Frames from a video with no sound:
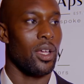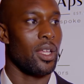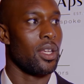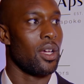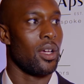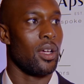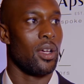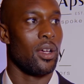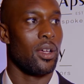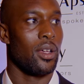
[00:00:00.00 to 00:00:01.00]
and
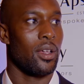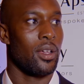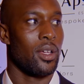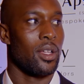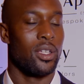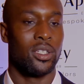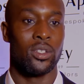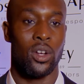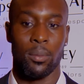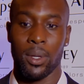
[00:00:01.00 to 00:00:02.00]
this has
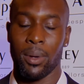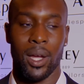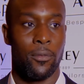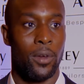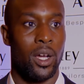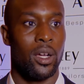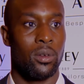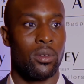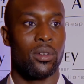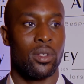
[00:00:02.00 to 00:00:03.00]
got to be by far
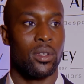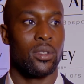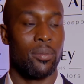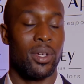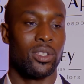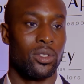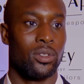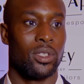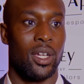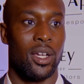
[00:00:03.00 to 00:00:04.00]
the best
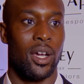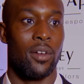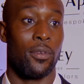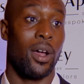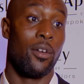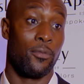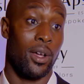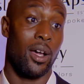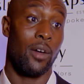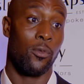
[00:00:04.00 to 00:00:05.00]
suits that
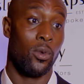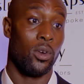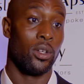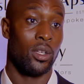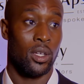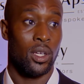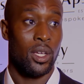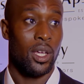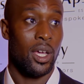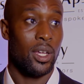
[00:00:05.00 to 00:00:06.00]
I've worn.
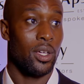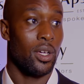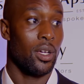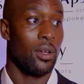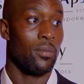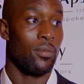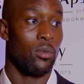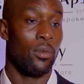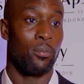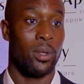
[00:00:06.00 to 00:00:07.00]
And
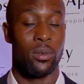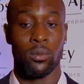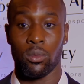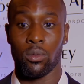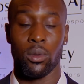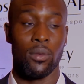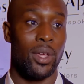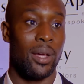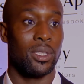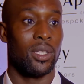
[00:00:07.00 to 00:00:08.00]
we've been with
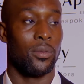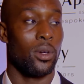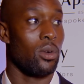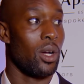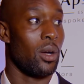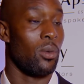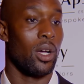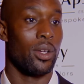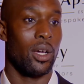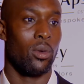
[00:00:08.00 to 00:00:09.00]
Apsley for quite a
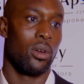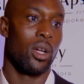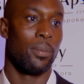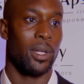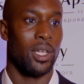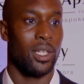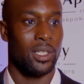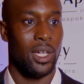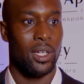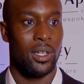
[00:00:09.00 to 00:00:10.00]
while now, well, a couple of years
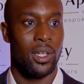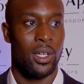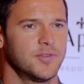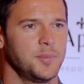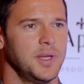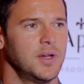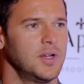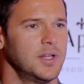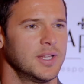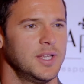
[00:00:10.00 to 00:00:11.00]
now. For me, I
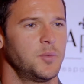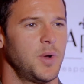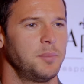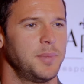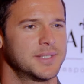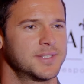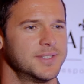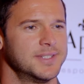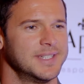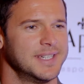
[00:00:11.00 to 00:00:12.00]
like the one
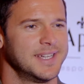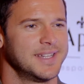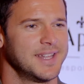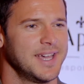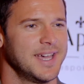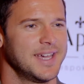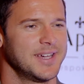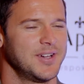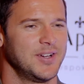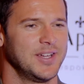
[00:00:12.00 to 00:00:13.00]
button
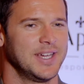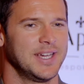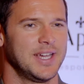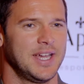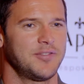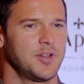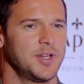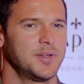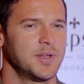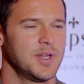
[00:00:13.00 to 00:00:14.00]
there. I have
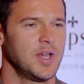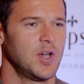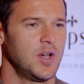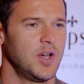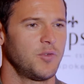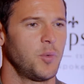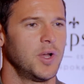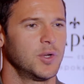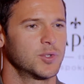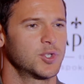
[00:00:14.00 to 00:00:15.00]
either
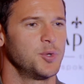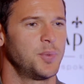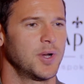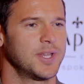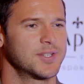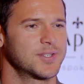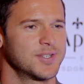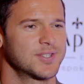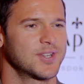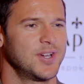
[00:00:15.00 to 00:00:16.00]
one or two pockets
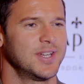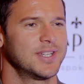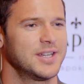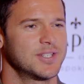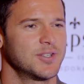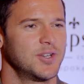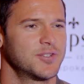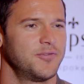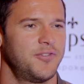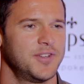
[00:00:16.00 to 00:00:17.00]
on the side. It's
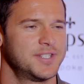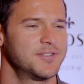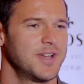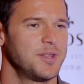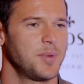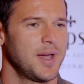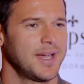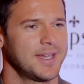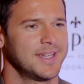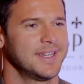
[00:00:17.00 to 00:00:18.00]
nice and fitted around the
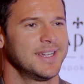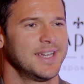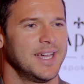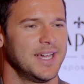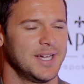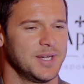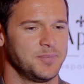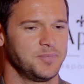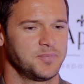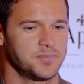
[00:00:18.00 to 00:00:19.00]
back.
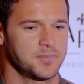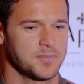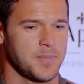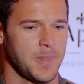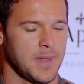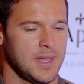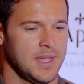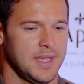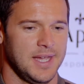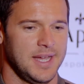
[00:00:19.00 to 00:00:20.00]

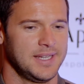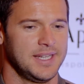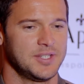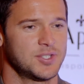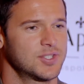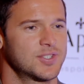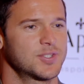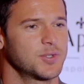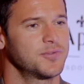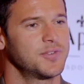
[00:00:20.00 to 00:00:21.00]
And then just
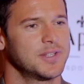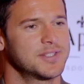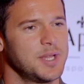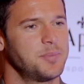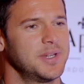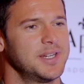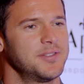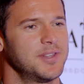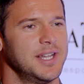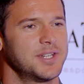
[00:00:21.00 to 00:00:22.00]
sort of tapered in
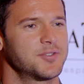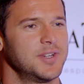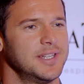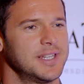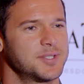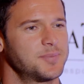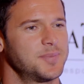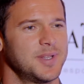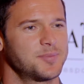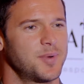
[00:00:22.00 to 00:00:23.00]
on the legs, really.
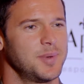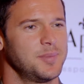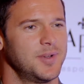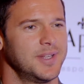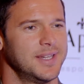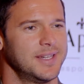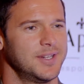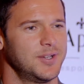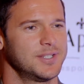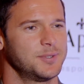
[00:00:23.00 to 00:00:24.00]
That's probably my
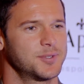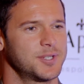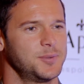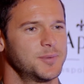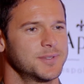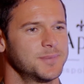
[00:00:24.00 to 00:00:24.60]
ideal suit.